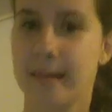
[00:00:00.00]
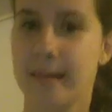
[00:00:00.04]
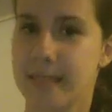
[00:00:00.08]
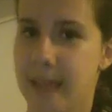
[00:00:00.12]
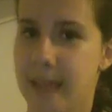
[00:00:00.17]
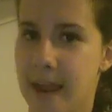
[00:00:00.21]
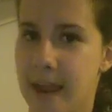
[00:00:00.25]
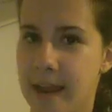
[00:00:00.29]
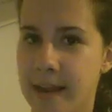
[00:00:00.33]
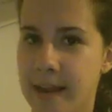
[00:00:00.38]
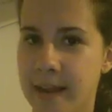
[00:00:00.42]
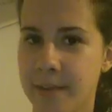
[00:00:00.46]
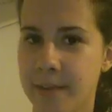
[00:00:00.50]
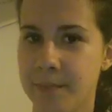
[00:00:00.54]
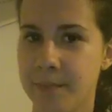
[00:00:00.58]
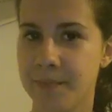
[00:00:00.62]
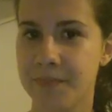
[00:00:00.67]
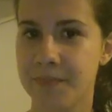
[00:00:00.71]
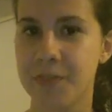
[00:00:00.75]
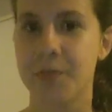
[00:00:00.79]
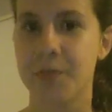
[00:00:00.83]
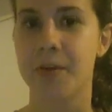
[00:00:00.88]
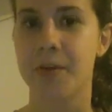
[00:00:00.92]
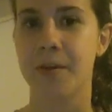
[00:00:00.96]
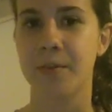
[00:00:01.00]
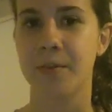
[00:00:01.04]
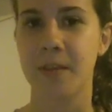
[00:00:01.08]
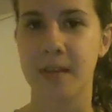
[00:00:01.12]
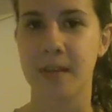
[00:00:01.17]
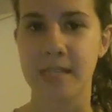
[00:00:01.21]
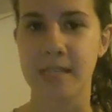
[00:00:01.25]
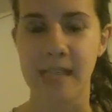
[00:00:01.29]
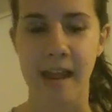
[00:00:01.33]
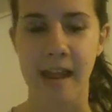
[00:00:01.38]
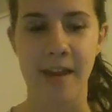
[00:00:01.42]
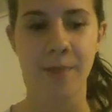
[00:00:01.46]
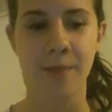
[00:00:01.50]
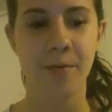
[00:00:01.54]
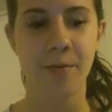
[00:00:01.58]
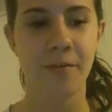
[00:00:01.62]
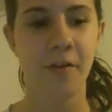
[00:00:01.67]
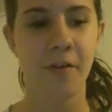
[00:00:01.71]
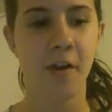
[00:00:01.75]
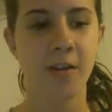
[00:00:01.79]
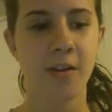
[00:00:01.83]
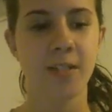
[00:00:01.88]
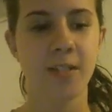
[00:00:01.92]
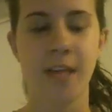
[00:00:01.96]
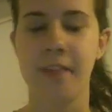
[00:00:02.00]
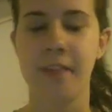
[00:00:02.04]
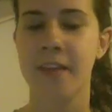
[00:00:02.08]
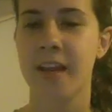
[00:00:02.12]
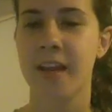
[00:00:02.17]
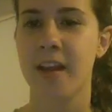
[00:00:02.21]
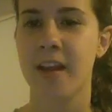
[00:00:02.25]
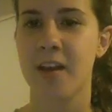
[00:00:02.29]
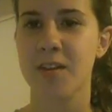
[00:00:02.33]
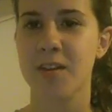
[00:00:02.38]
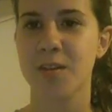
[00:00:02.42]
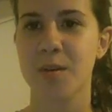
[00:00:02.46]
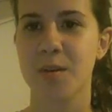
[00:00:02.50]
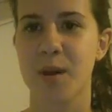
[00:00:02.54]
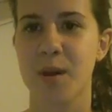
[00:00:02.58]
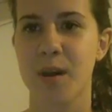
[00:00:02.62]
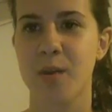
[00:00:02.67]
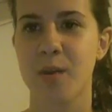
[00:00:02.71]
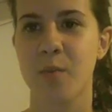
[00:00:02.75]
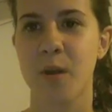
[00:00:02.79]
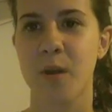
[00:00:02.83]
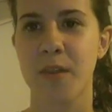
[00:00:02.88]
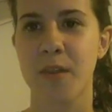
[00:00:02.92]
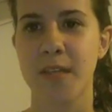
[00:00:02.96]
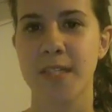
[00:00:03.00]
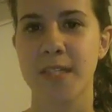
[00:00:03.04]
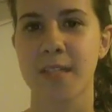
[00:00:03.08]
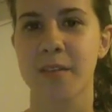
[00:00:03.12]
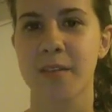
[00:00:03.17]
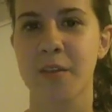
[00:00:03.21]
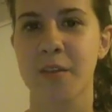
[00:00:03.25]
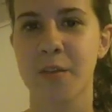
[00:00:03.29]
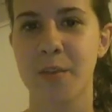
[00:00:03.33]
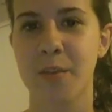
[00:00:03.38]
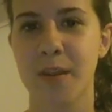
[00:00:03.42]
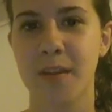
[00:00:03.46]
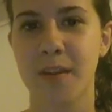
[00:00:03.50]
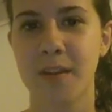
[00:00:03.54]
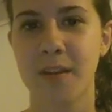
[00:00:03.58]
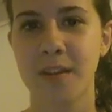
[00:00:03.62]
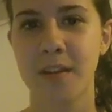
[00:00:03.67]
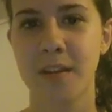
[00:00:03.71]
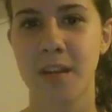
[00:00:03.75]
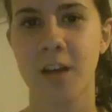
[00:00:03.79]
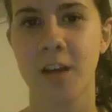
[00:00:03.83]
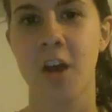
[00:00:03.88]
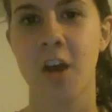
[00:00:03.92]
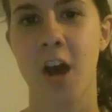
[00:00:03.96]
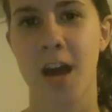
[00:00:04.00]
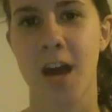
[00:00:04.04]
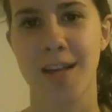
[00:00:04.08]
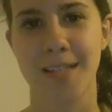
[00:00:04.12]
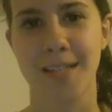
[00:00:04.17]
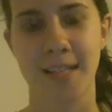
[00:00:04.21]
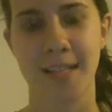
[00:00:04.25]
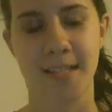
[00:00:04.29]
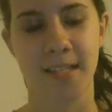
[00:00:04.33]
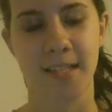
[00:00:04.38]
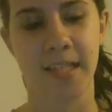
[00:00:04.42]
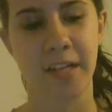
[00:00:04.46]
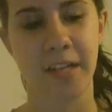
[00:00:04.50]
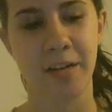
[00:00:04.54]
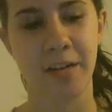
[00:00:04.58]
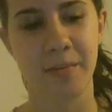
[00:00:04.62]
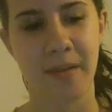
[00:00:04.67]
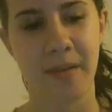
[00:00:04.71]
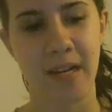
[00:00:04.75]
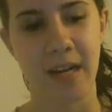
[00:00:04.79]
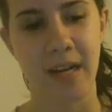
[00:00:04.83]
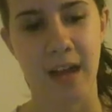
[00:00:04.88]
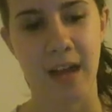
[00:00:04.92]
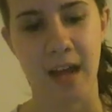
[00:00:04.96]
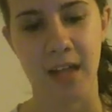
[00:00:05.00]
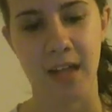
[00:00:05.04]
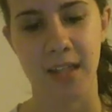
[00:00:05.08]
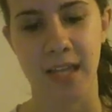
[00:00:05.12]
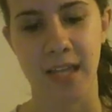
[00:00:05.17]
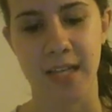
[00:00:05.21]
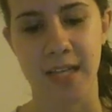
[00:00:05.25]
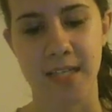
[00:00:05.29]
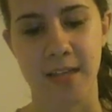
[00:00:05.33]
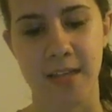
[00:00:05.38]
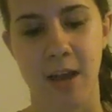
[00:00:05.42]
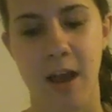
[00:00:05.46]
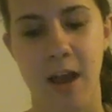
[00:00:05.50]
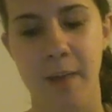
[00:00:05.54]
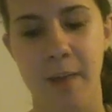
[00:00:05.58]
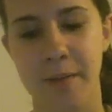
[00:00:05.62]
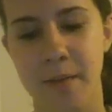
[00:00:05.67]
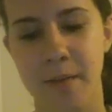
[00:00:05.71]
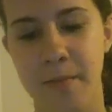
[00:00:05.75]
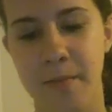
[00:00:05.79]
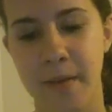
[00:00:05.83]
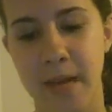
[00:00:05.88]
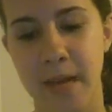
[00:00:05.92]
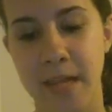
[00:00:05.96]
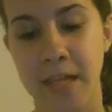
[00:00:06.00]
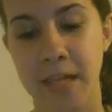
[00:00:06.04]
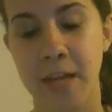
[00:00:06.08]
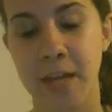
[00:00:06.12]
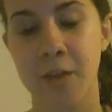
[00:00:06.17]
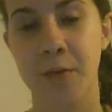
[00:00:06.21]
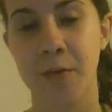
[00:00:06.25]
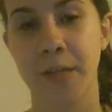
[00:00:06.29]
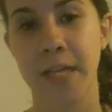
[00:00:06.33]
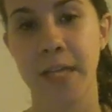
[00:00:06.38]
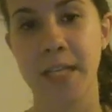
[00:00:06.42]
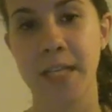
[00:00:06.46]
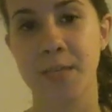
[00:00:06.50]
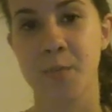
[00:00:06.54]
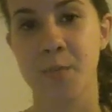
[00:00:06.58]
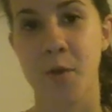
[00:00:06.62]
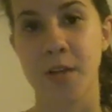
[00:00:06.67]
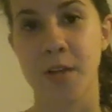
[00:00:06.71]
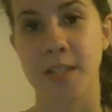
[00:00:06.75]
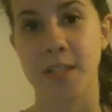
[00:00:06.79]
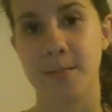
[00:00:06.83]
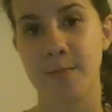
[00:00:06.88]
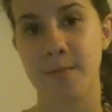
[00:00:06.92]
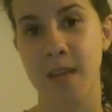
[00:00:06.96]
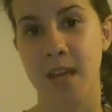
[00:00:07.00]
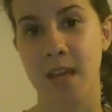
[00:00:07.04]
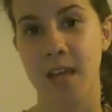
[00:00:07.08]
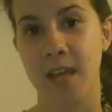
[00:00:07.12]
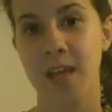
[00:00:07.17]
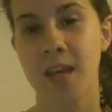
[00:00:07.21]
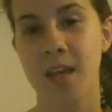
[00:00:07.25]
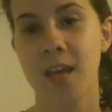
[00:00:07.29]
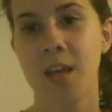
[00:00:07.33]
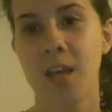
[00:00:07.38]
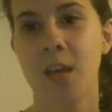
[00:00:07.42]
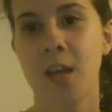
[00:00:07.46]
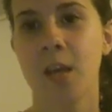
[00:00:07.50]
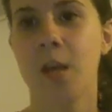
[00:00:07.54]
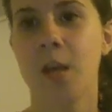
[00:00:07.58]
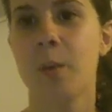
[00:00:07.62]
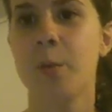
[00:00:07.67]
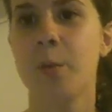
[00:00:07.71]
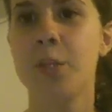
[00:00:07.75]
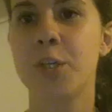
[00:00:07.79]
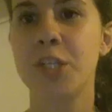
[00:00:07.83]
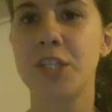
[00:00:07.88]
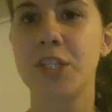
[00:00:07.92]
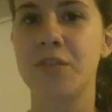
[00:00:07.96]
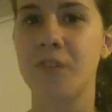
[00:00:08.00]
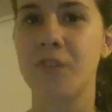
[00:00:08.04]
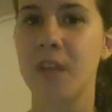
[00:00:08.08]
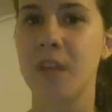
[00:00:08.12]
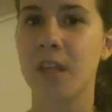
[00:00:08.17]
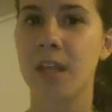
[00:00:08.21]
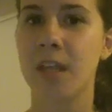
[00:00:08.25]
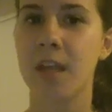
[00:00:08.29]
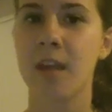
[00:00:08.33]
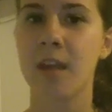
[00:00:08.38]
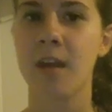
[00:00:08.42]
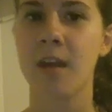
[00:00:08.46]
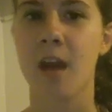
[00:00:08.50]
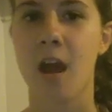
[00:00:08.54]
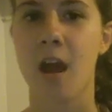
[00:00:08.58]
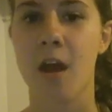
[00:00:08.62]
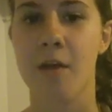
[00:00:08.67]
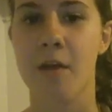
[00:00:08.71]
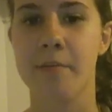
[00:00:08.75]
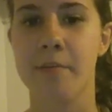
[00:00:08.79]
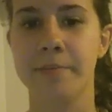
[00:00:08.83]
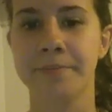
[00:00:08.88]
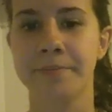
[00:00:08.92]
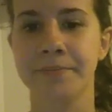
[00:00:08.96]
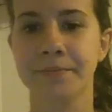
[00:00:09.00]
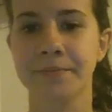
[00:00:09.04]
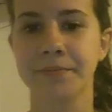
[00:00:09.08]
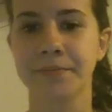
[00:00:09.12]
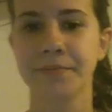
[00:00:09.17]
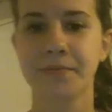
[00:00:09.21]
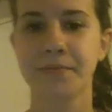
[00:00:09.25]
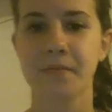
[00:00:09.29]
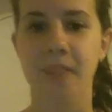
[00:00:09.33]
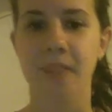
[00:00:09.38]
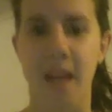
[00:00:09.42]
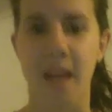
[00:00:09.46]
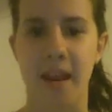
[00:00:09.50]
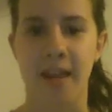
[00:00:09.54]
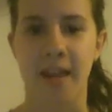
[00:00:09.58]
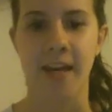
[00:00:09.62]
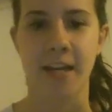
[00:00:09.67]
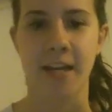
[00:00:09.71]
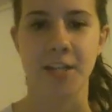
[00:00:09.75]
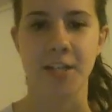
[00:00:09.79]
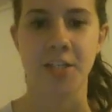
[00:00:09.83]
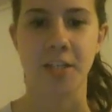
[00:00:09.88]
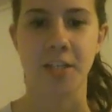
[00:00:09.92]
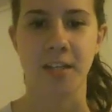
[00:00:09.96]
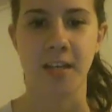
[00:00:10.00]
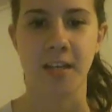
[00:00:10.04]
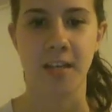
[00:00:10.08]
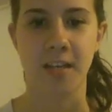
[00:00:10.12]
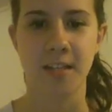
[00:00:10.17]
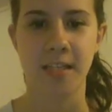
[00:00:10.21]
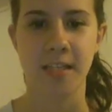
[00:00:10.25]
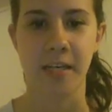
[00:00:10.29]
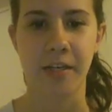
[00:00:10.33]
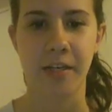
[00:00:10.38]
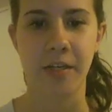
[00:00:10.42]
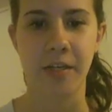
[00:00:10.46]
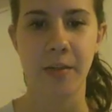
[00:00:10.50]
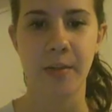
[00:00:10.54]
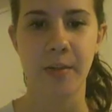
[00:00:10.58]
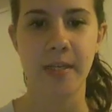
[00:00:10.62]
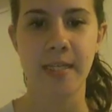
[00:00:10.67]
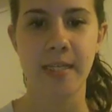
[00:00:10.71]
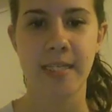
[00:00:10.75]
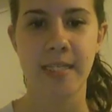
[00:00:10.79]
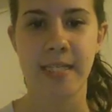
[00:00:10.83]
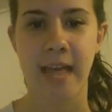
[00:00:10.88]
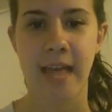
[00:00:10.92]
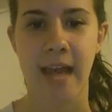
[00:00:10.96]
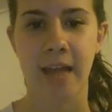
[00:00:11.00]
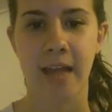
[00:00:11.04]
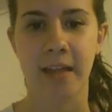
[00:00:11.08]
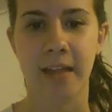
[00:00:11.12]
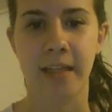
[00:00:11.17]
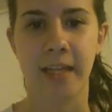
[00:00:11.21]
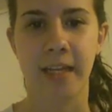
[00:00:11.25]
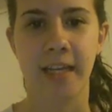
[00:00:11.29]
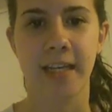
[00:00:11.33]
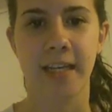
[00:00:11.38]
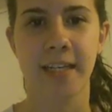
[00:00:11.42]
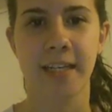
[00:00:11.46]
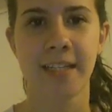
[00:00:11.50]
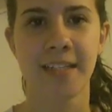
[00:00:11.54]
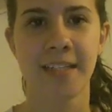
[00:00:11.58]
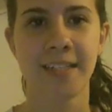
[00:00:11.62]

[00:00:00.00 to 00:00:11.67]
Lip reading: anxiety, so it could be anxiety provoked, and then I also heard one that's a cause that's a little bit less common, but I think relates more to me, which is feeling, I can actually tell you exactly